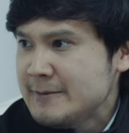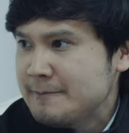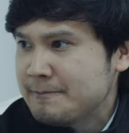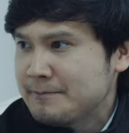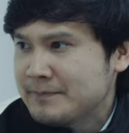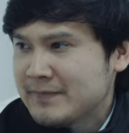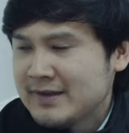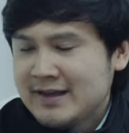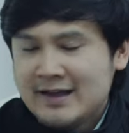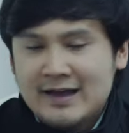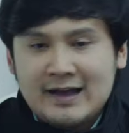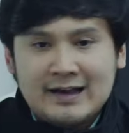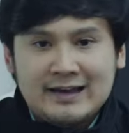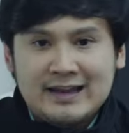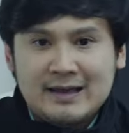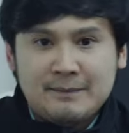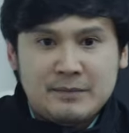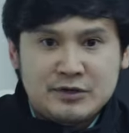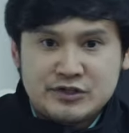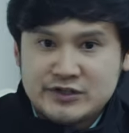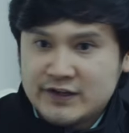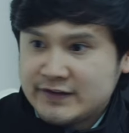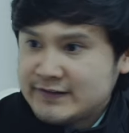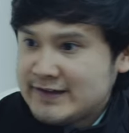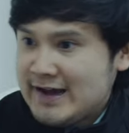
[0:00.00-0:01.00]
Okay. Let me
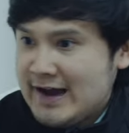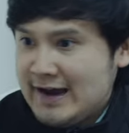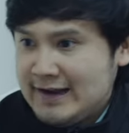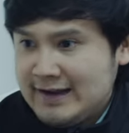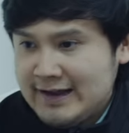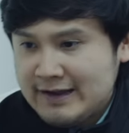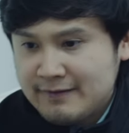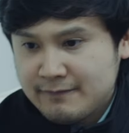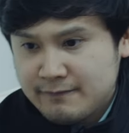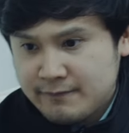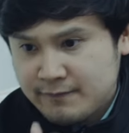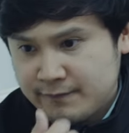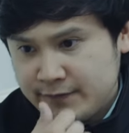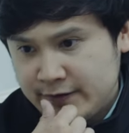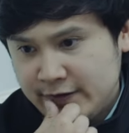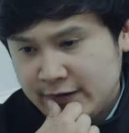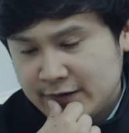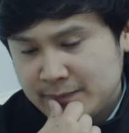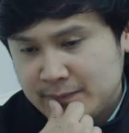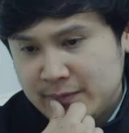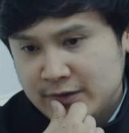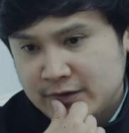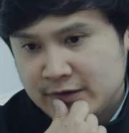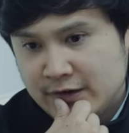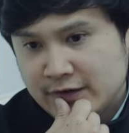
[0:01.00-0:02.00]
just highlight
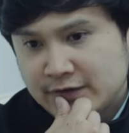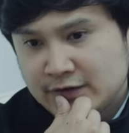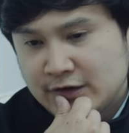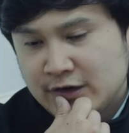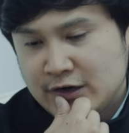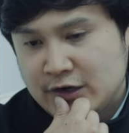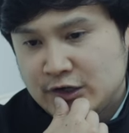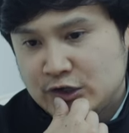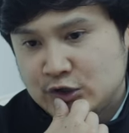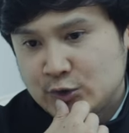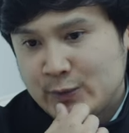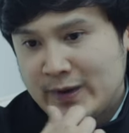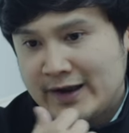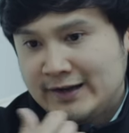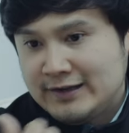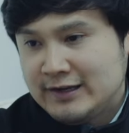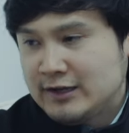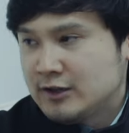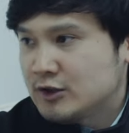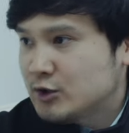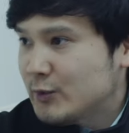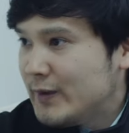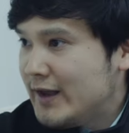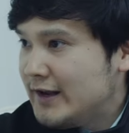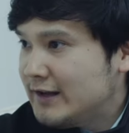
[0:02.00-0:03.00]
first, because on twenty
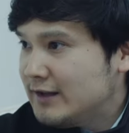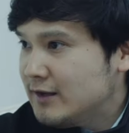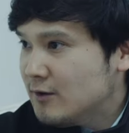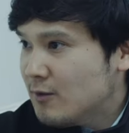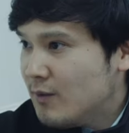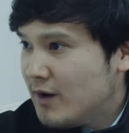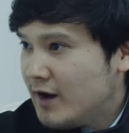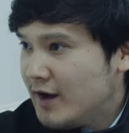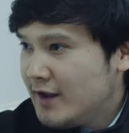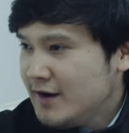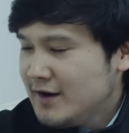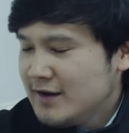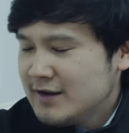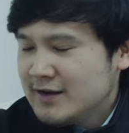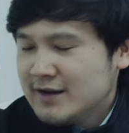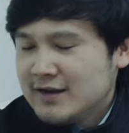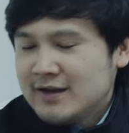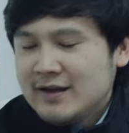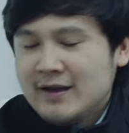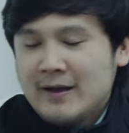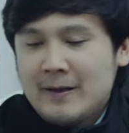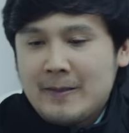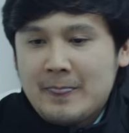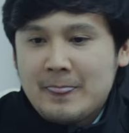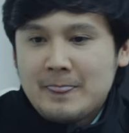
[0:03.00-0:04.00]
twenty-one, yeah.